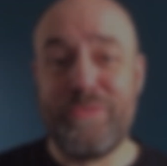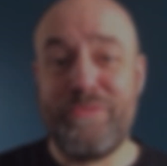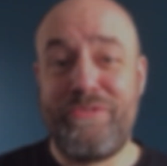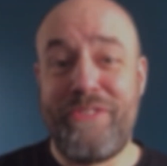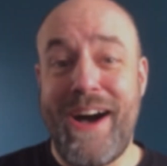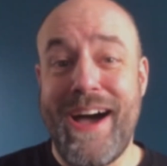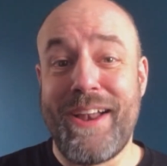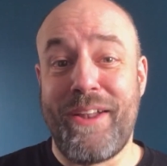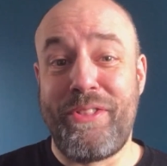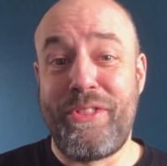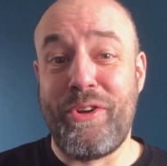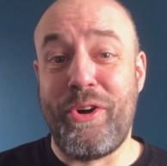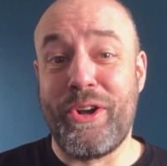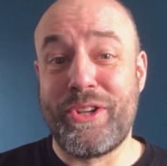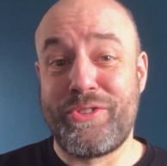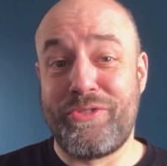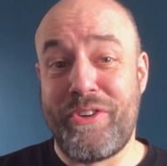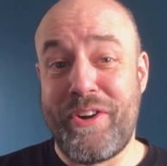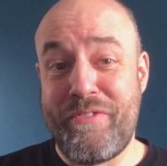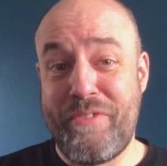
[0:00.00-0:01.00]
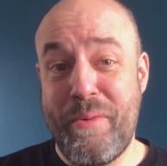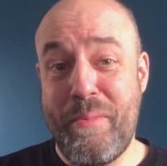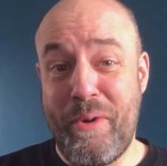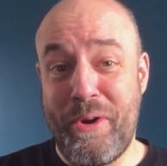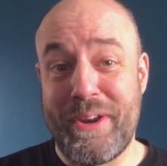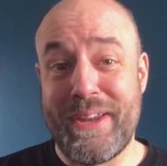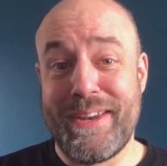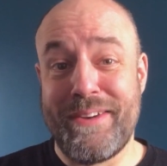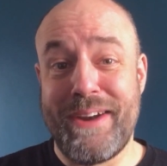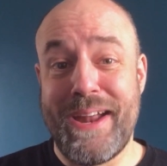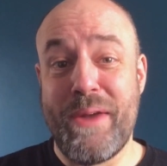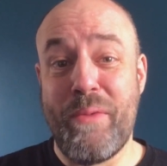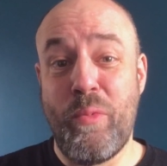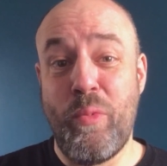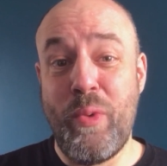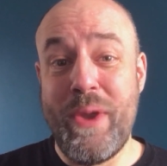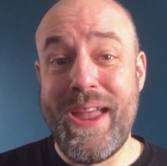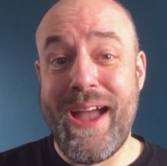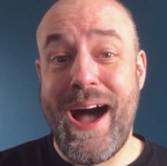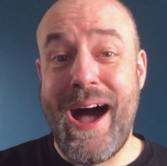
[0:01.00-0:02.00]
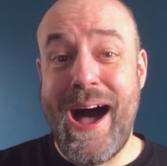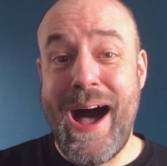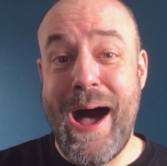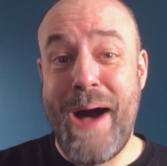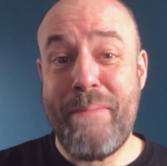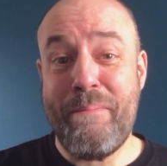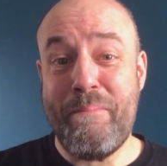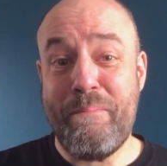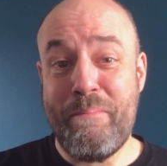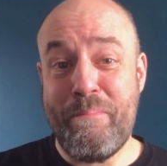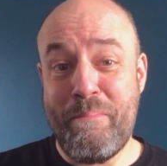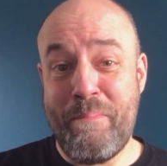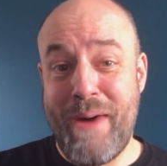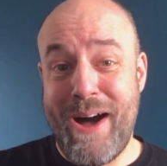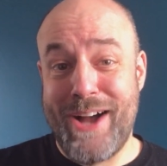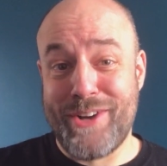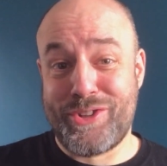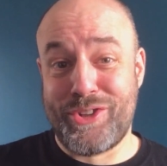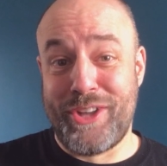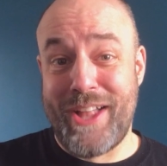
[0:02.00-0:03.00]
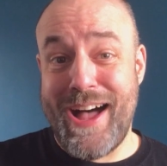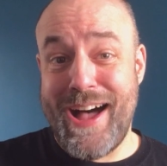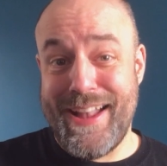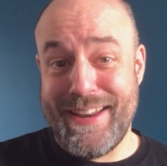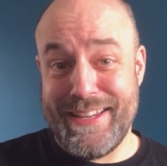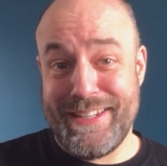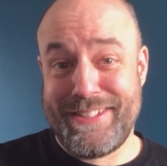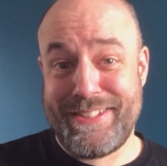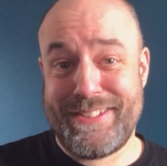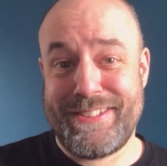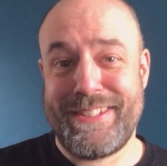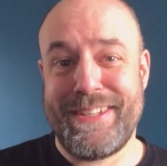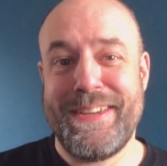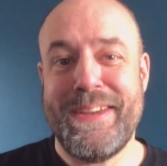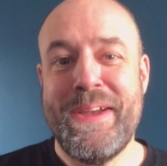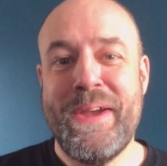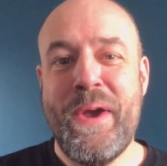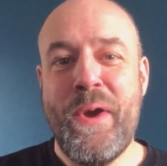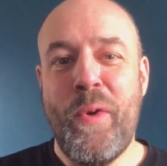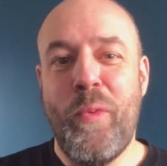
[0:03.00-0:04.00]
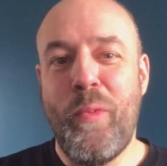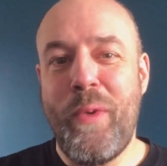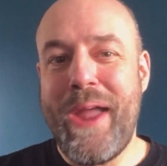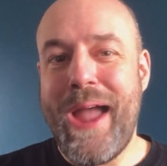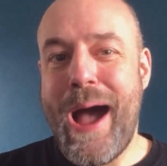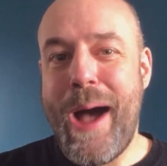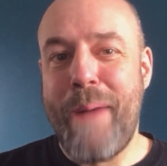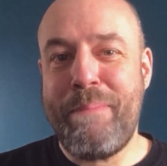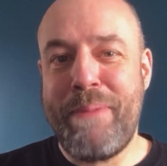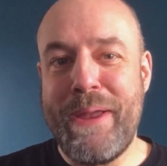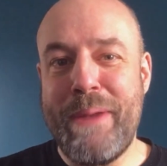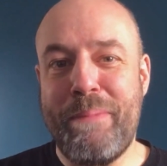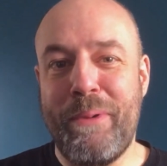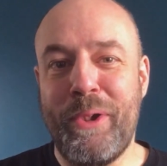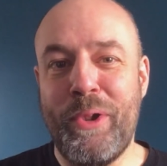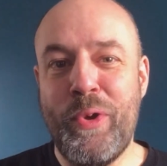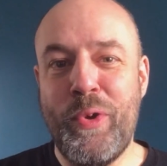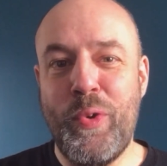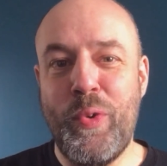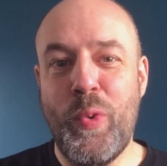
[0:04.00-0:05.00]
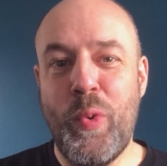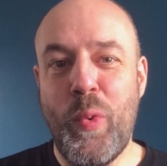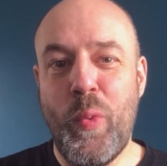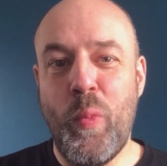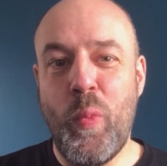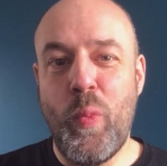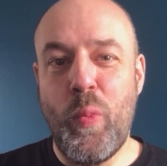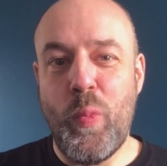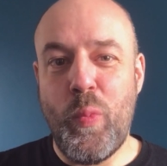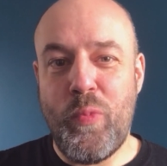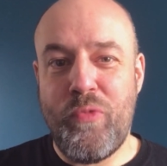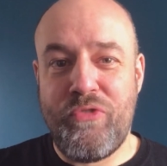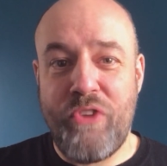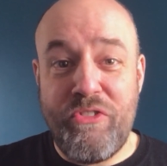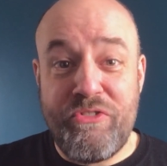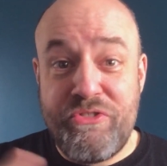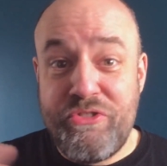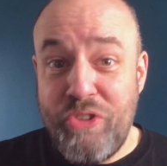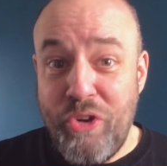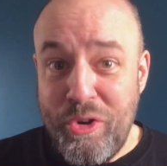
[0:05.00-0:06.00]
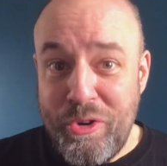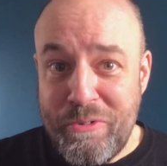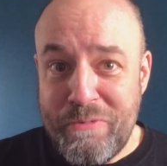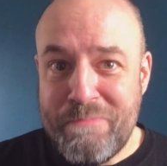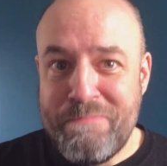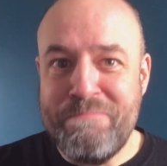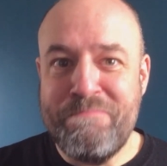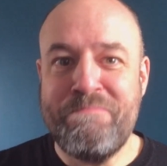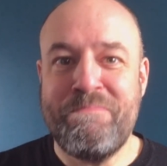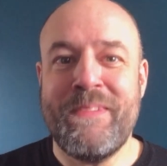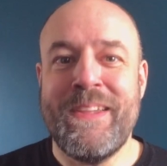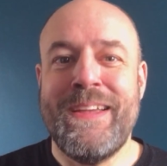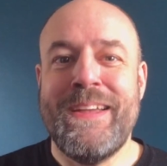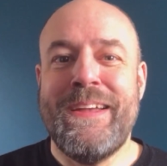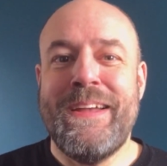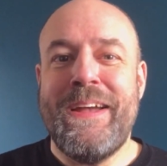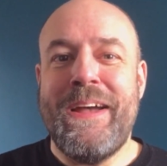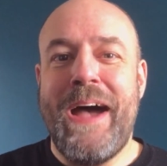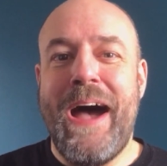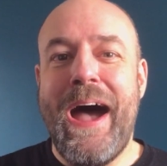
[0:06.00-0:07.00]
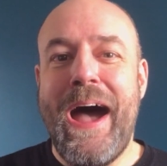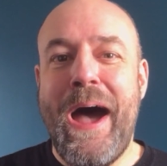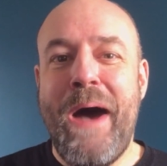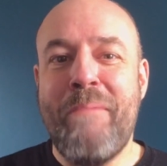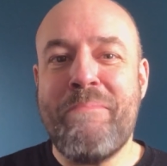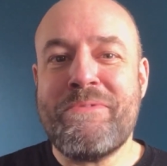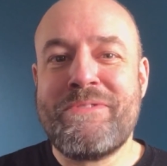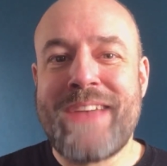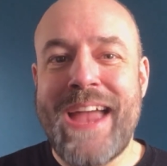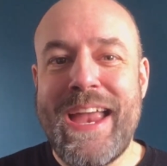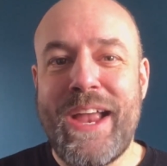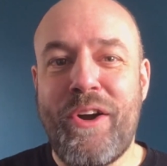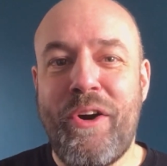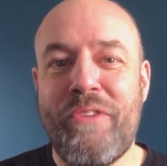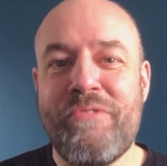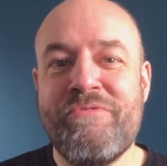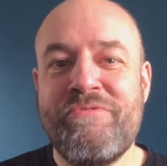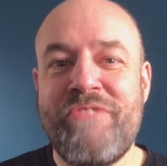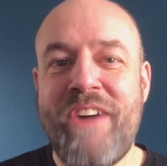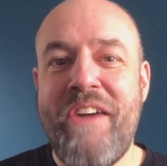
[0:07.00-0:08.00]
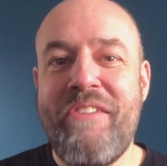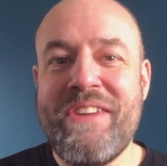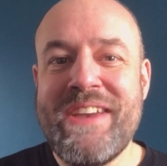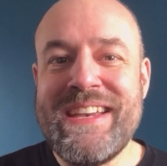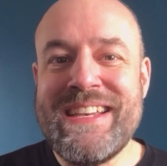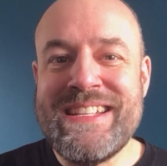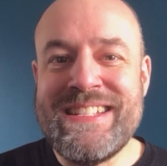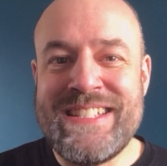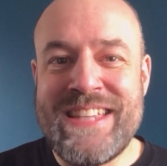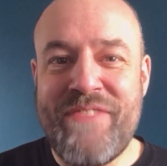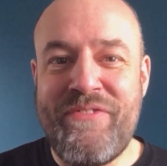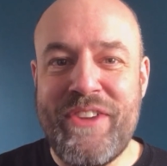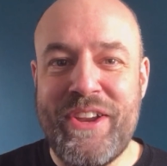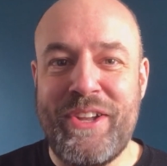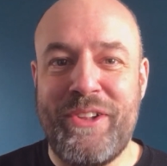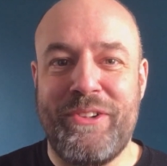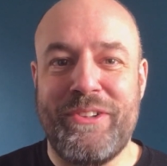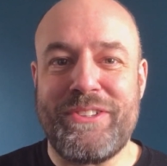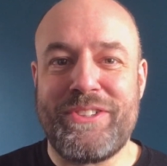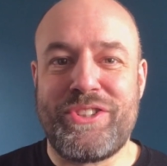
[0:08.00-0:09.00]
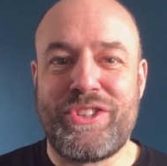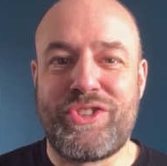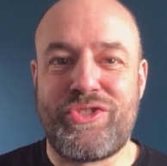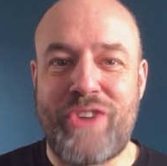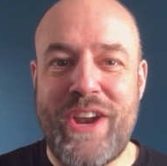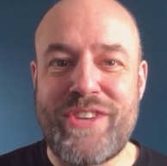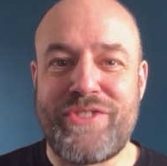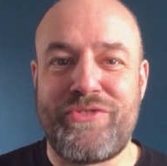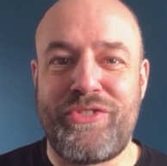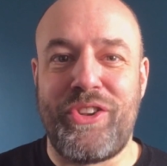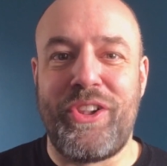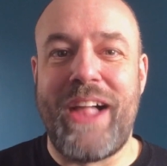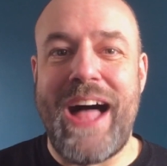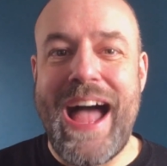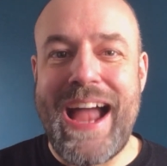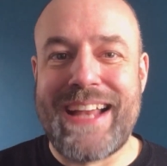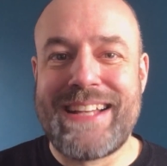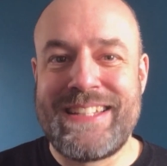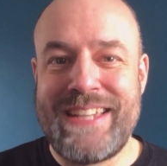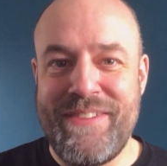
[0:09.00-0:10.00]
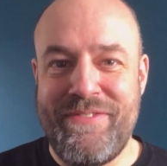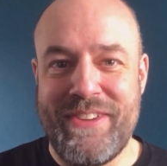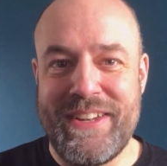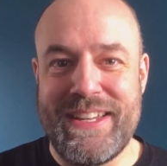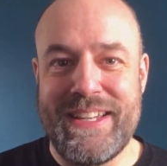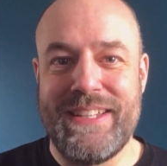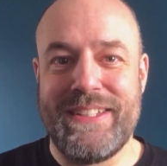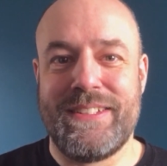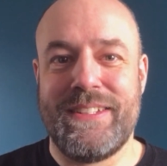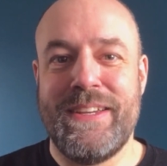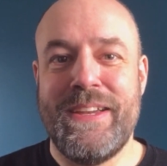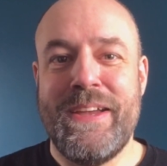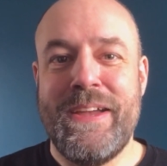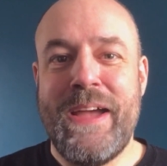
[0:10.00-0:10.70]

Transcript: some final thoughts for everybody, right? We are martial artists. We are people who, for fun, take on very difficult, stressful activities